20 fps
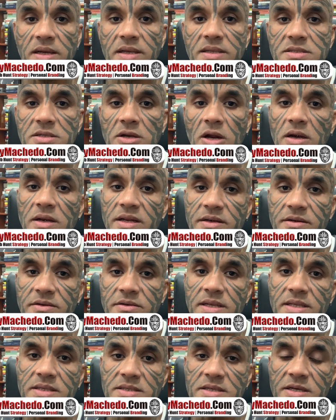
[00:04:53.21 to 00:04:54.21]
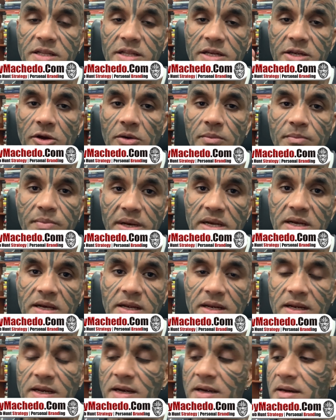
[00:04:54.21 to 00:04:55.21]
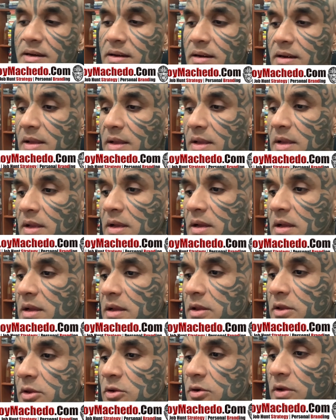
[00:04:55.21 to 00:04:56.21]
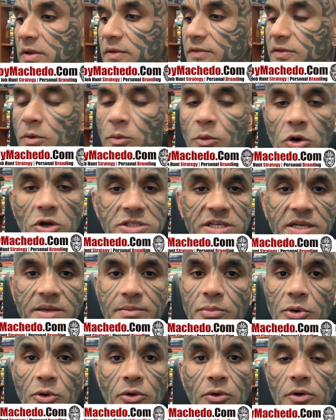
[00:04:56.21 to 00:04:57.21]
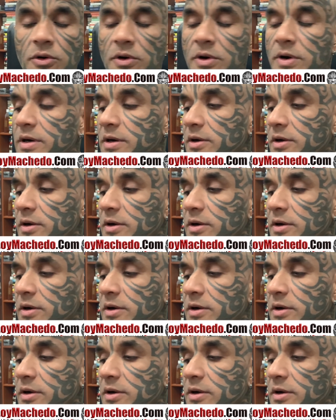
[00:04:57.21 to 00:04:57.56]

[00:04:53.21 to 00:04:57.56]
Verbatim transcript: is not interested in your piddly little, you know, if you're watching porn